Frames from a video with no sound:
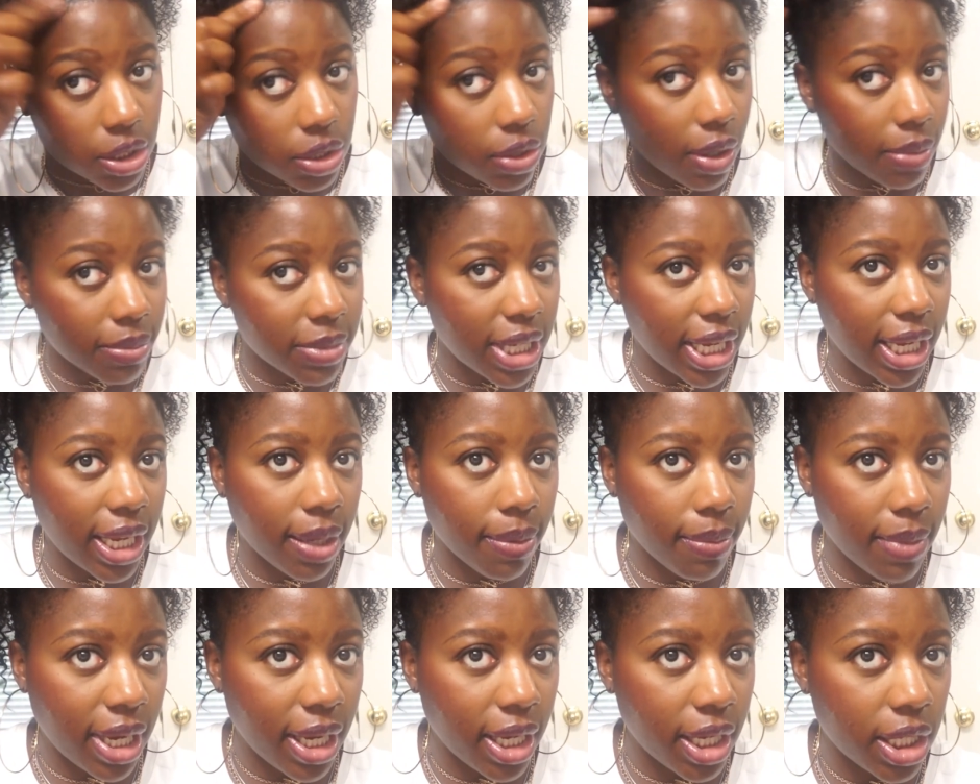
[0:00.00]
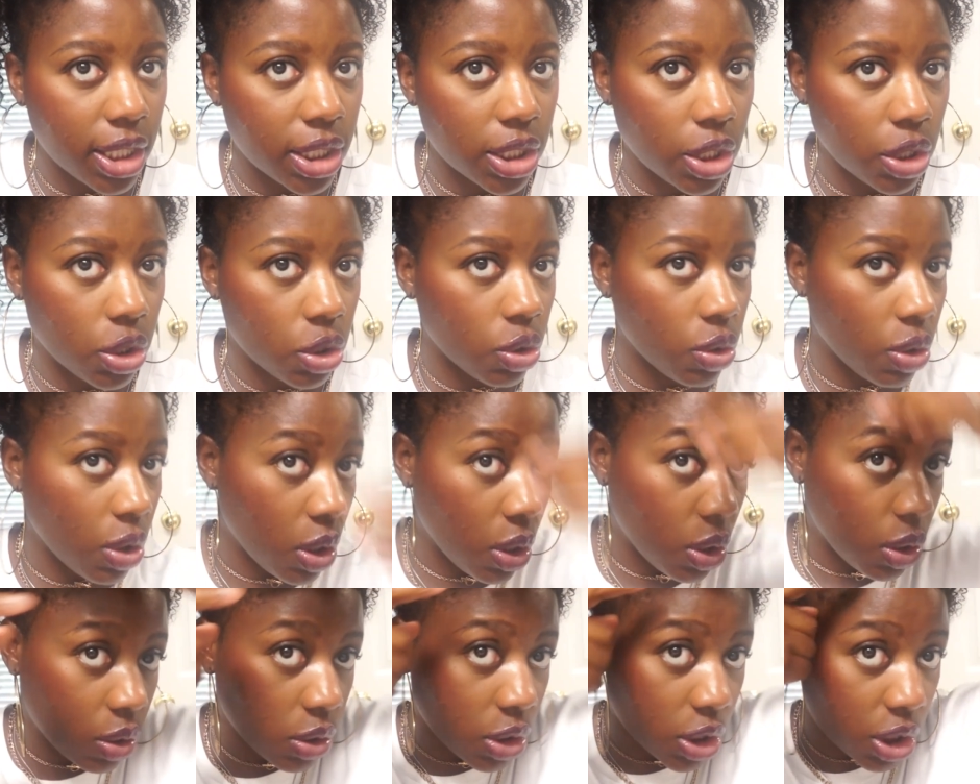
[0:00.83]
So I'm taking my edge
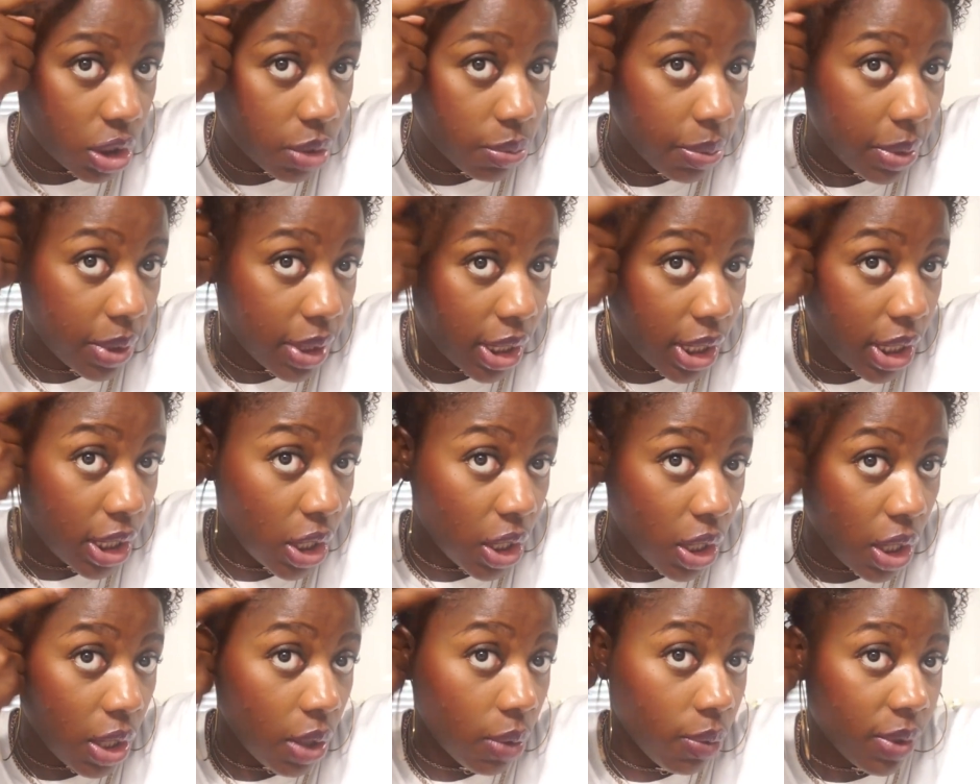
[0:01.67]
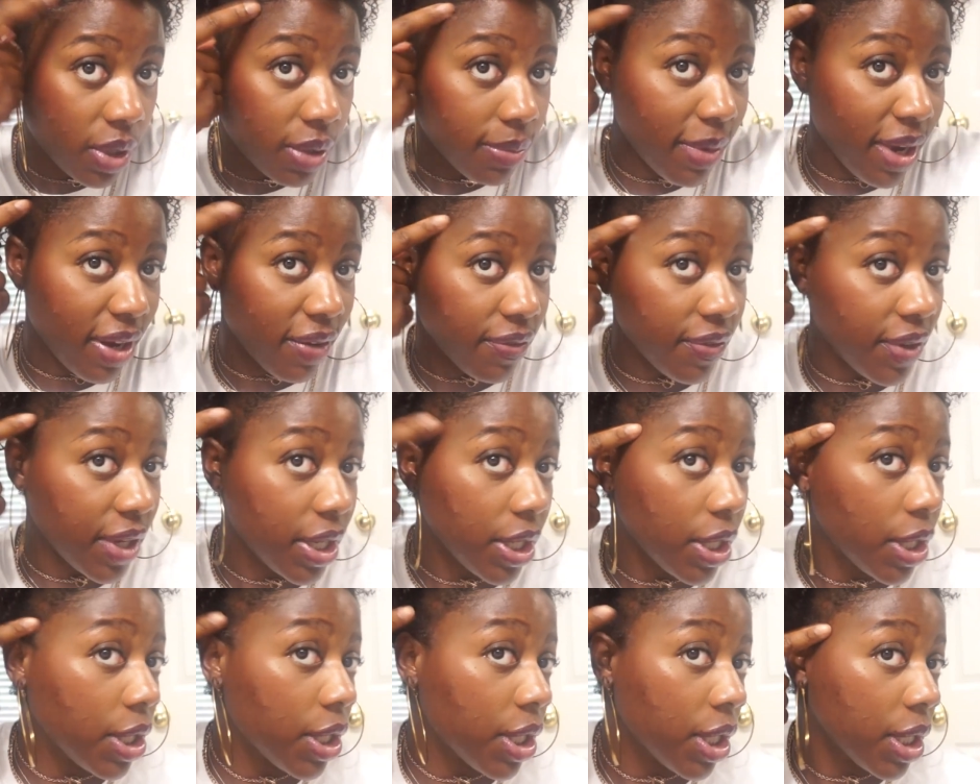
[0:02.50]
control, just putting it on with my
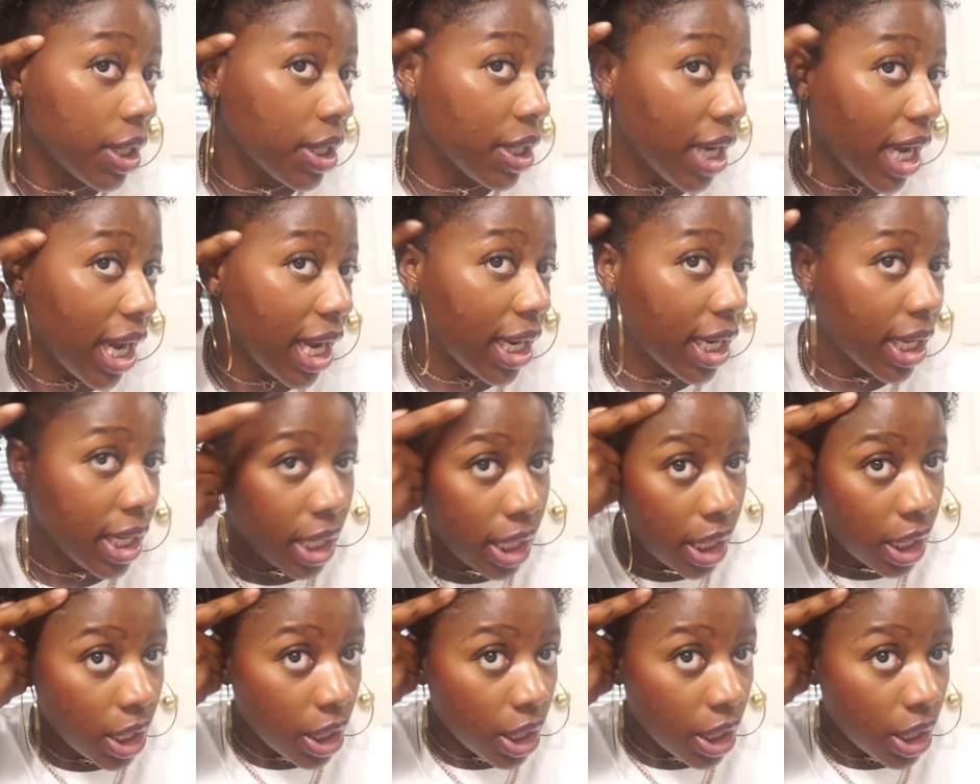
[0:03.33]
finger, not